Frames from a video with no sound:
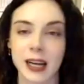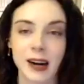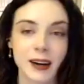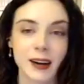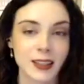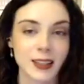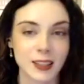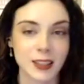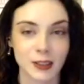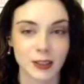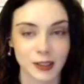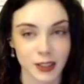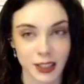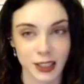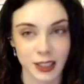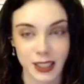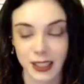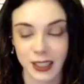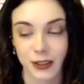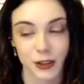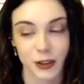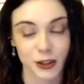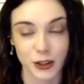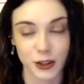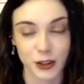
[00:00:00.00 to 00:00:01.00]
character that's
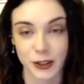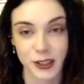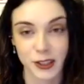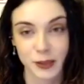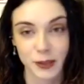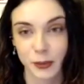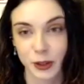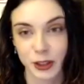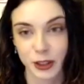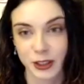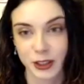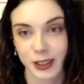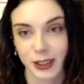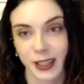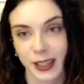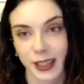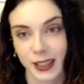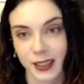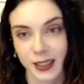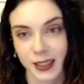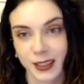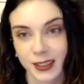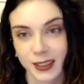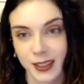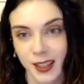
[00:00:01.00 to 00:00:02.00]
introduced in book
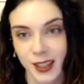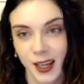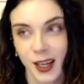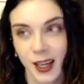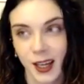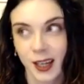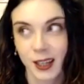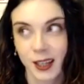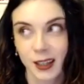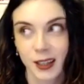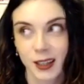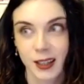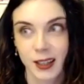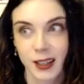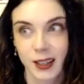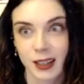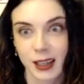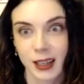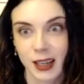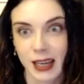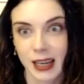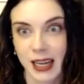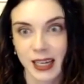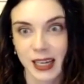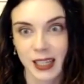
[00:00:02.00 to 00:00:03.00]
6.
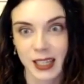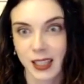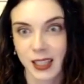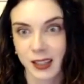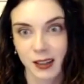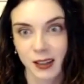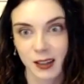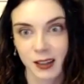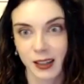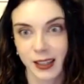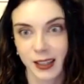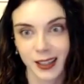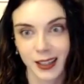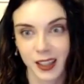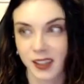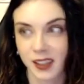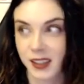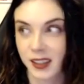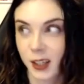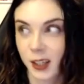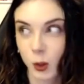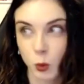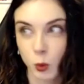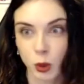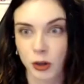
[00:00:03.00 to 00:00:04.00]
Ellie and I
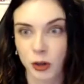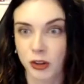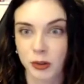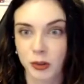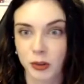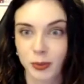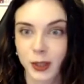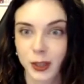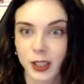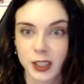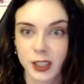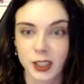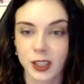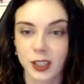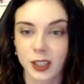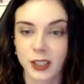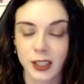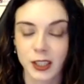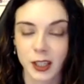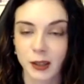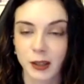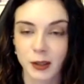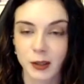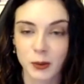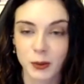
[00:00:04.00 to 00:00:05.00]
think one other person are
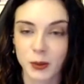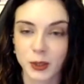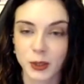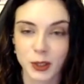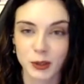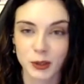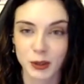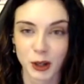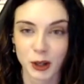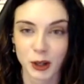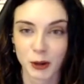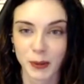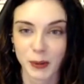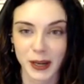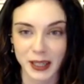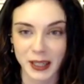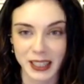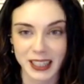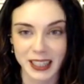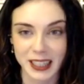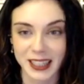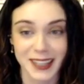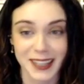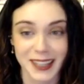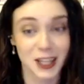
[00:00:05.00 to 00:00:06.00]
the only ones who know about
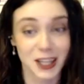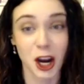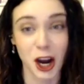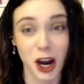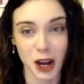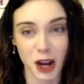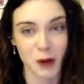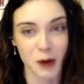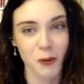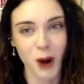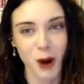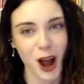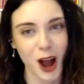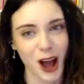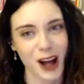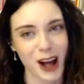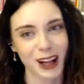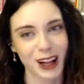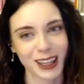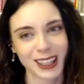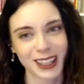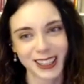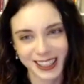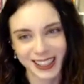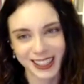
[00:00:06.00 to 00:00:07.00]
it in the entire
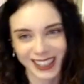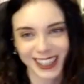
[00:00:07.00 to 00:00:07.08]
world.